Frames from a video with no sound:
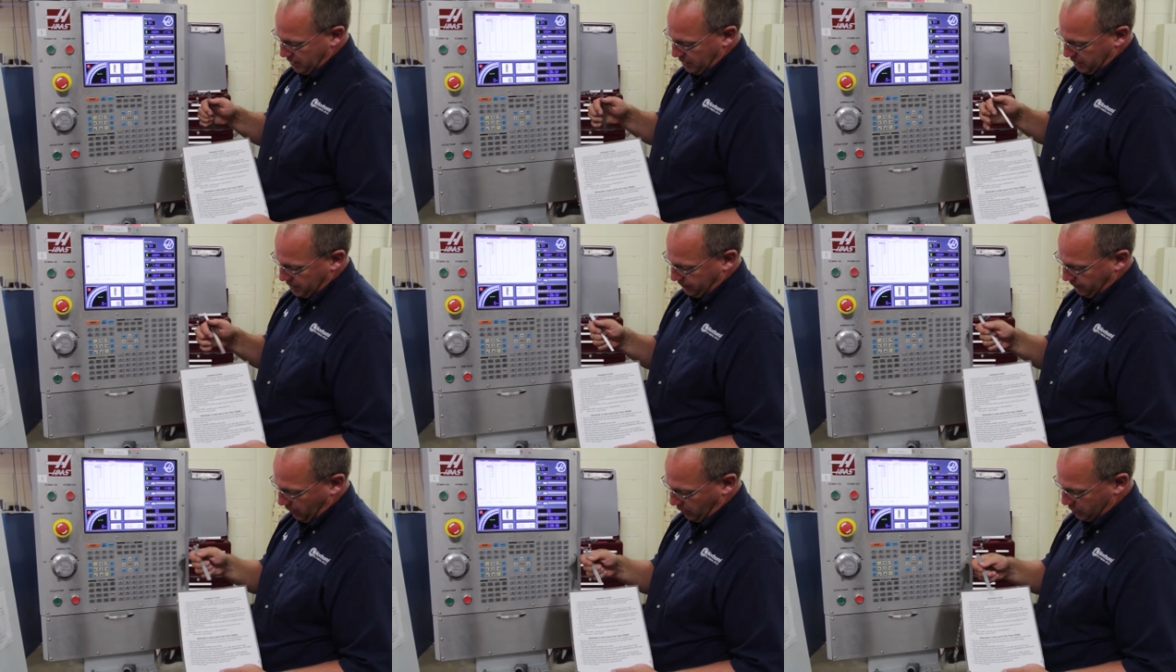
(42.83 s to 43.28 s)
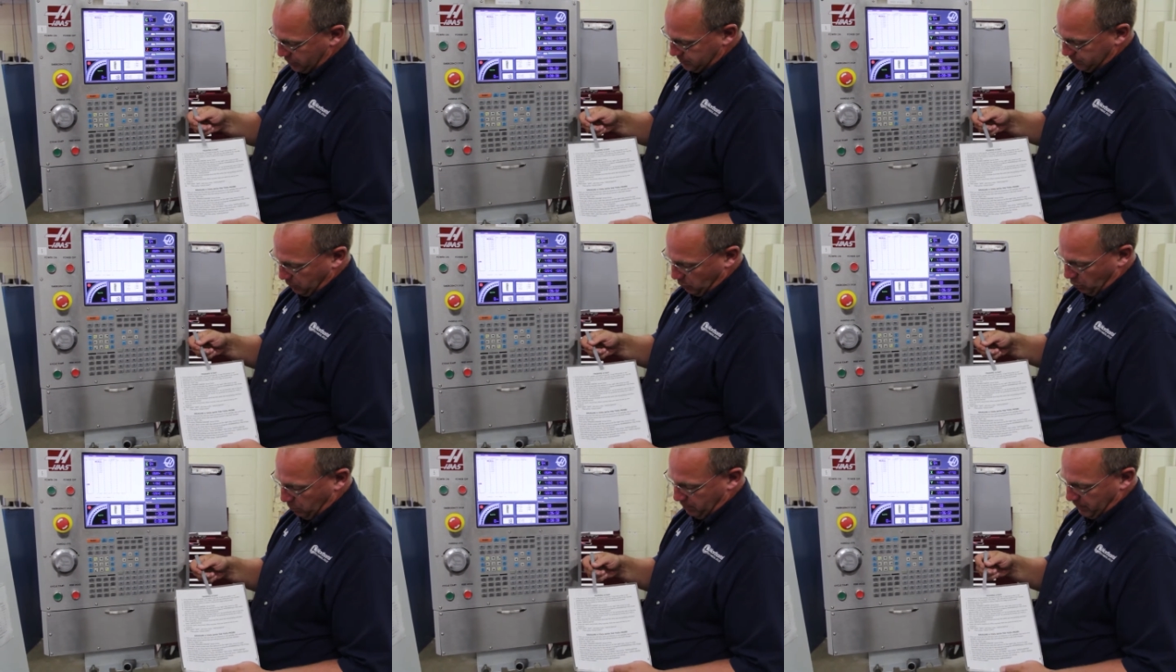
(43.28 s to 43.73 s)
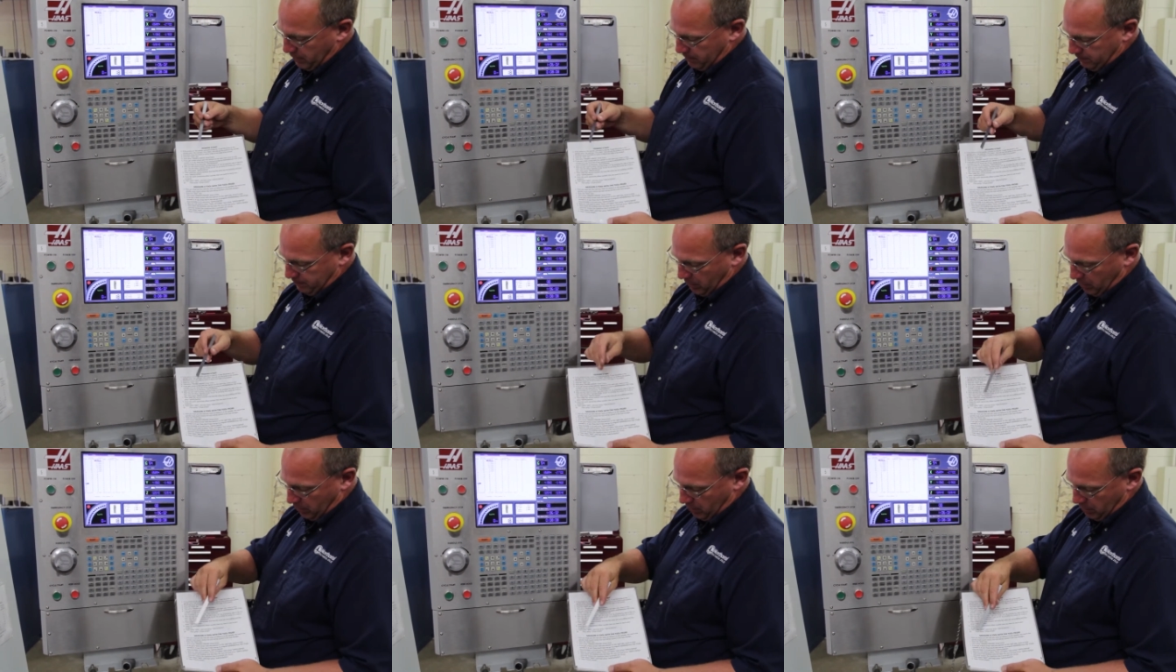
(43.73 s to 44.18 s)
as far as probing a
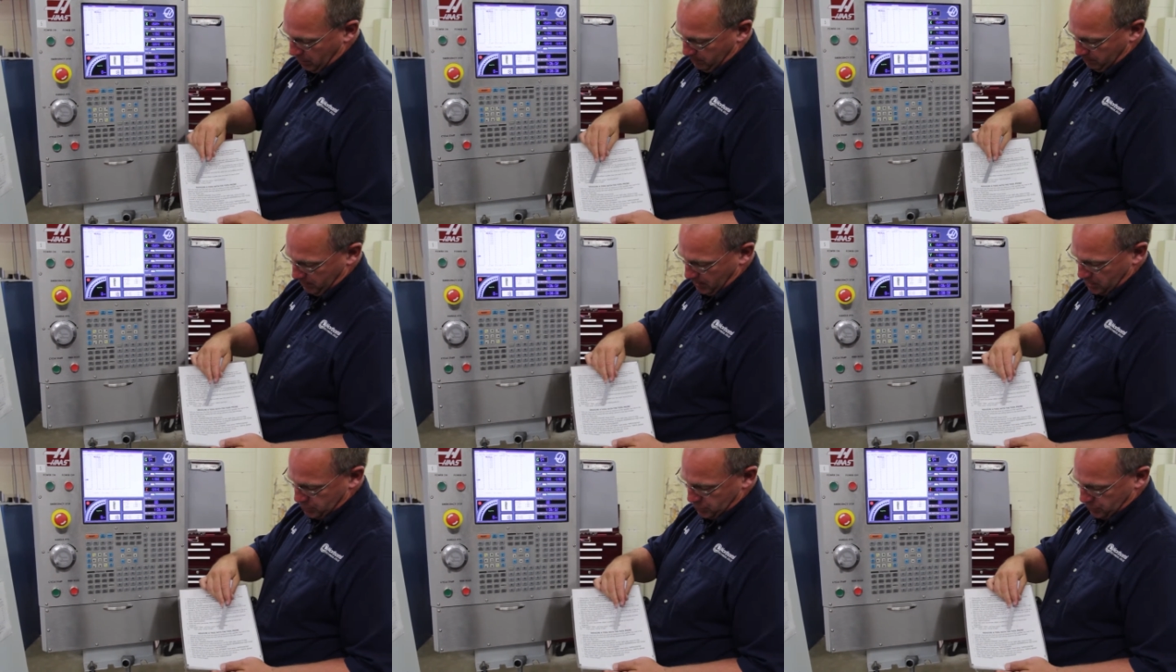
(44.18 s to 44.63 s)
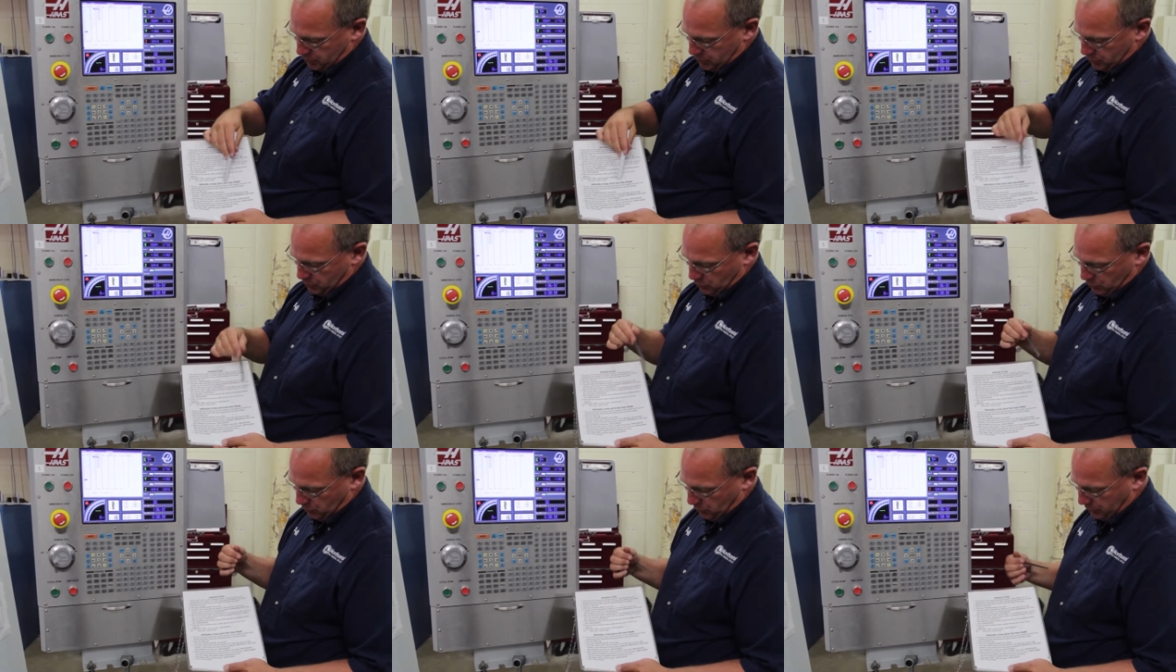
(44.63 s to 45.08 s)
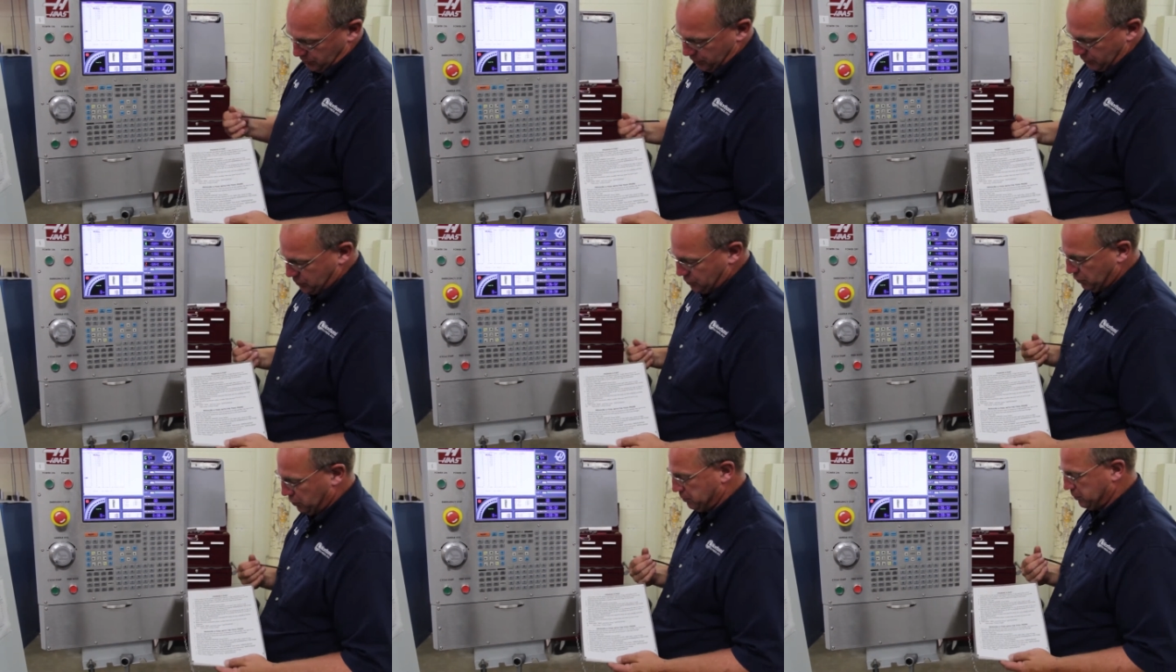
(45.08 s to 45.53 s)
part and measuring a tool with the
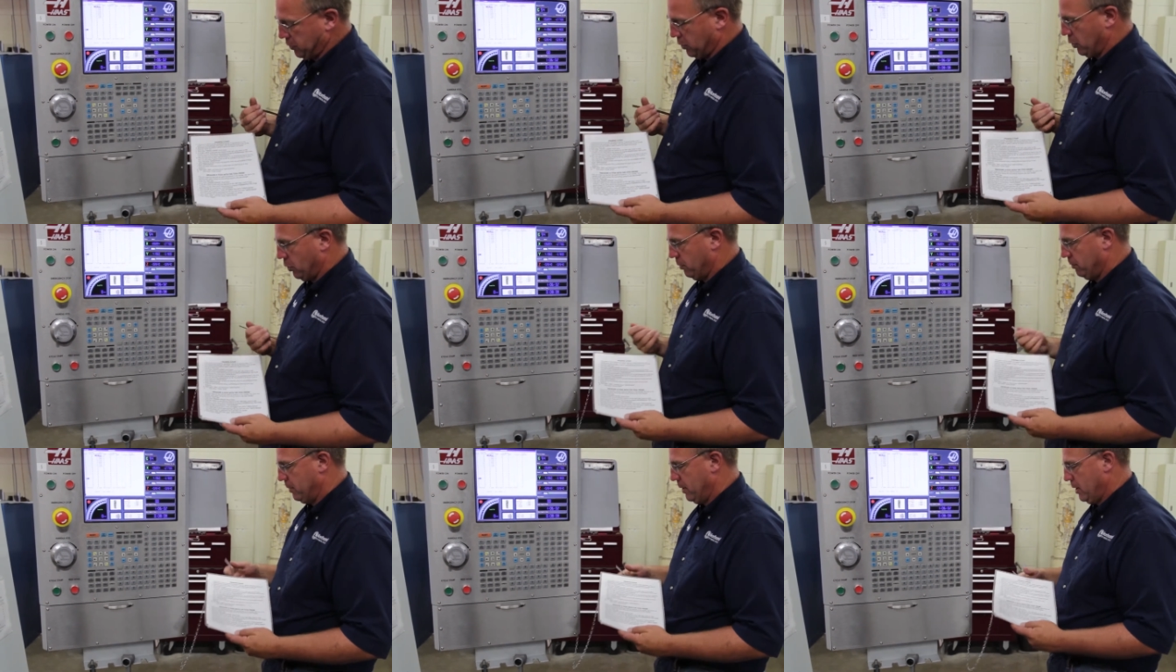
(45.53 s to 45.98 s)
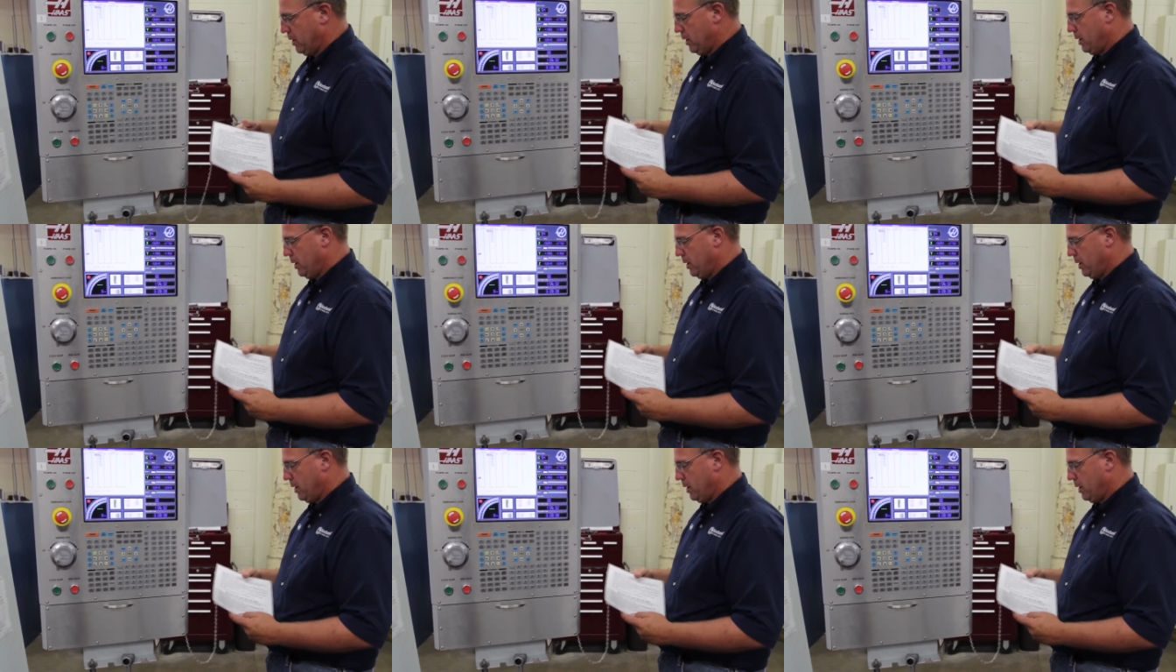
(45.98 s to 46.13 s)
tool probe.